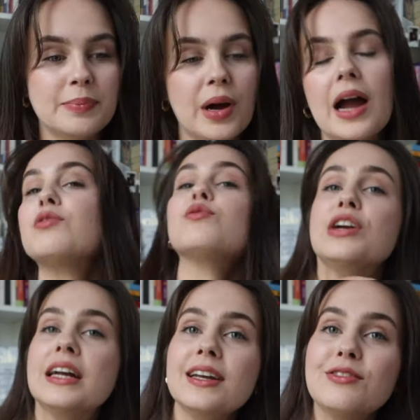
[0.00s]
But I
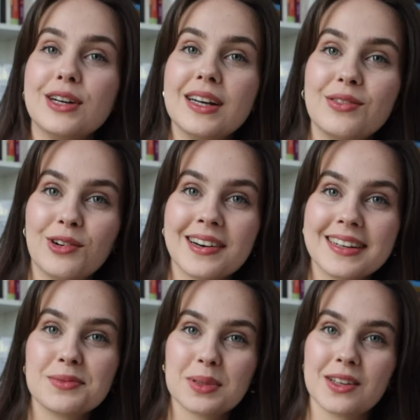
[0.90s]
really, really want a
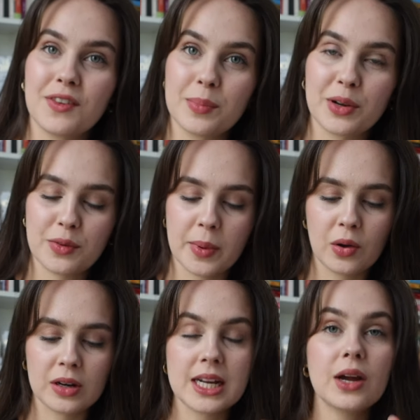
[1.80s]
specific book for my
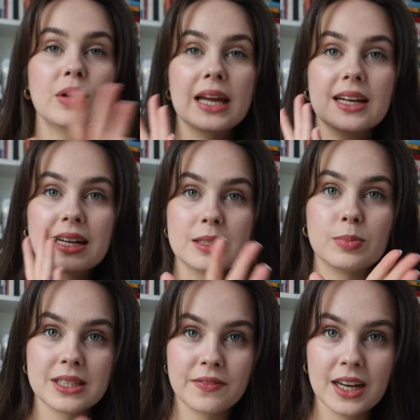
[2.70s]
holiday, or like a
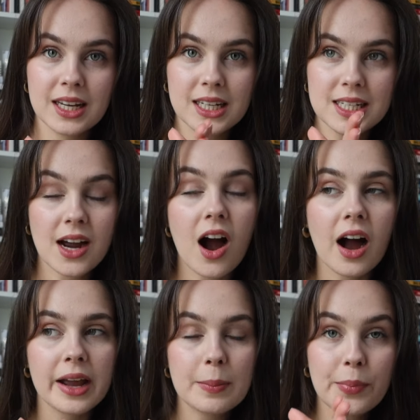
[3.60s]
specific
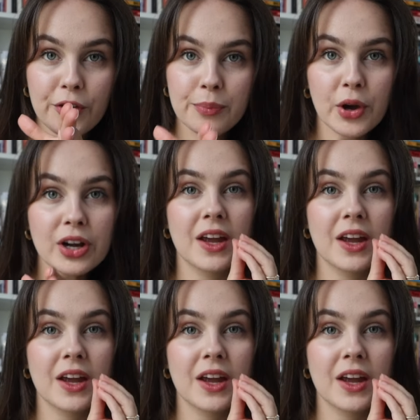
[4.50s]
type of book,